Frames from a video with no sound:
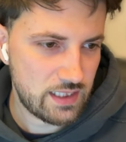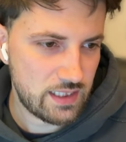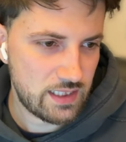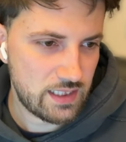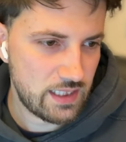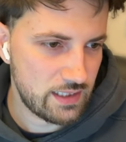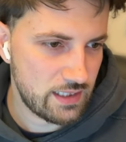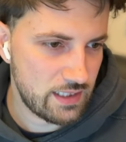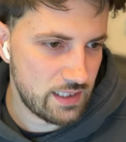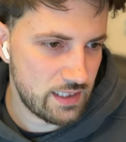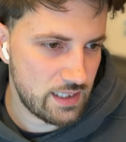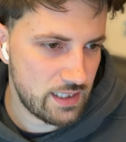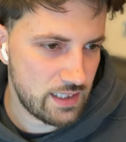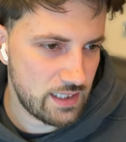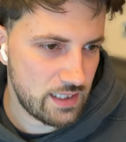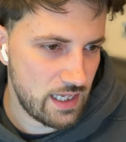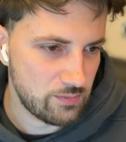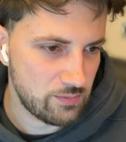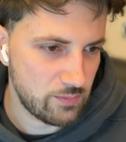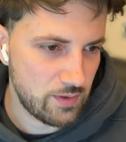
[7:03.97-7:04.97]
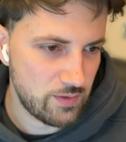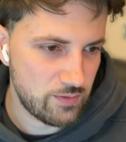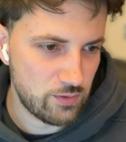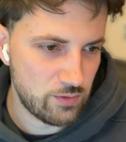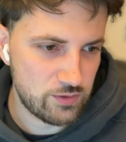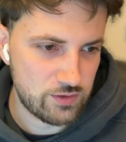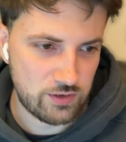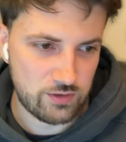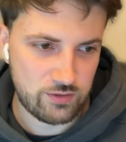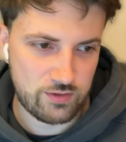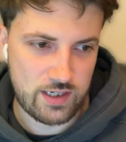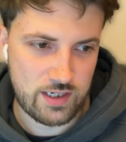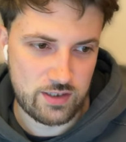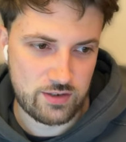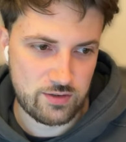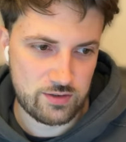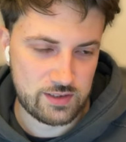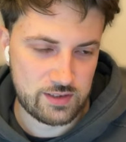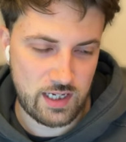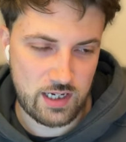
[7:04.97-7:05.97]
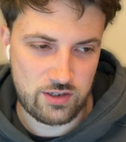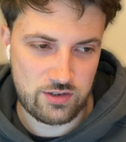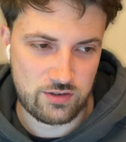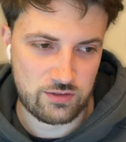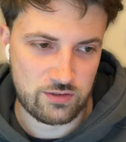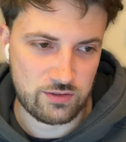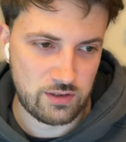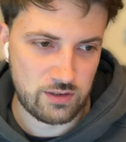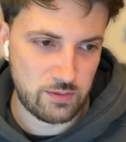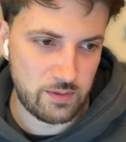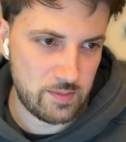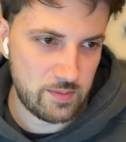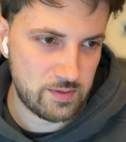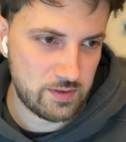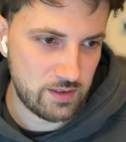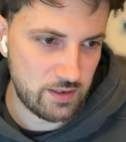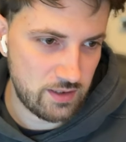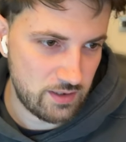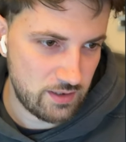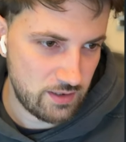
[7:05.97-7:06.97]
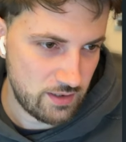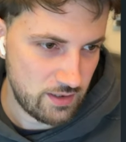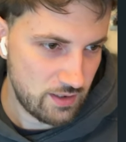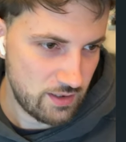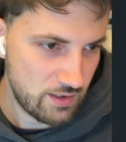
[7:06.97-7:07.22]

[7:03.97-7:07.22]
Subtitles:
then we've also created a new section on our website.